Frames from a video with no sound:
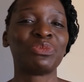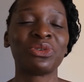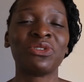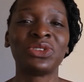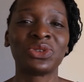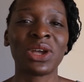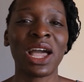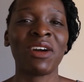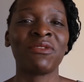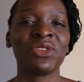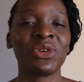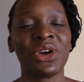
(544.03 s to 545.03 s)
prove
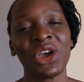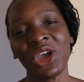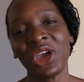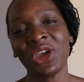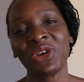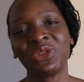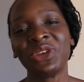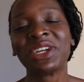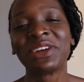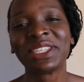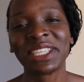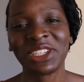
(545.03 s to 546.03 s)
to
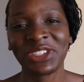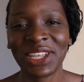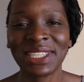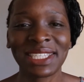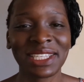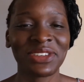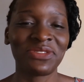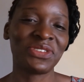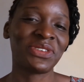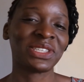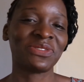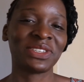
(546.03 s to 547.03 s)
increase the chances of
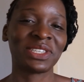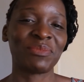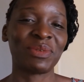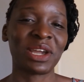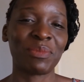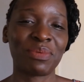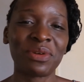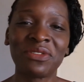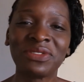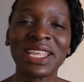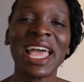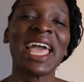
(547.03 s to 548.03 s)
US visa being
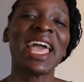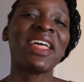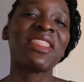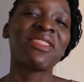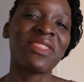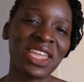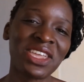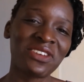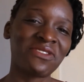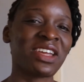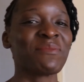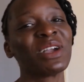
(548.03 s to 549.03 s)
approved. Thank you
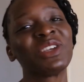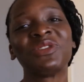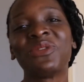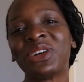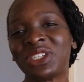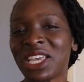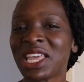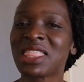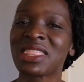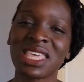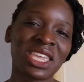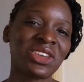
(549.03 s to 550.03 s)
very much for watching.
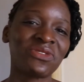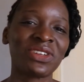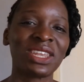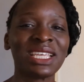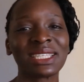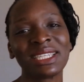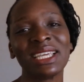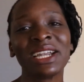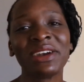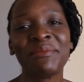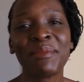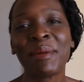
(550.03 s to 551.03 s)
Thank you for listening.
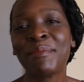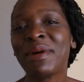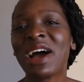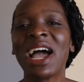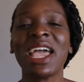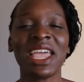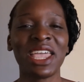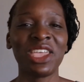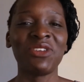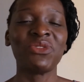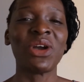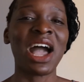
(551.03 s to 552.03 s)
Remember,
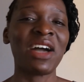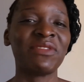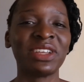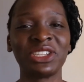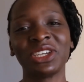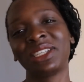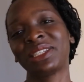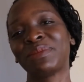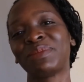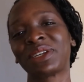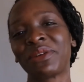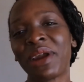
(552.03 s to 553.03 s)
if you haven't yet
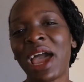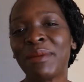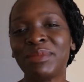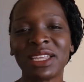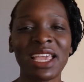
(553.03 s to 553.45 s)
subscribed,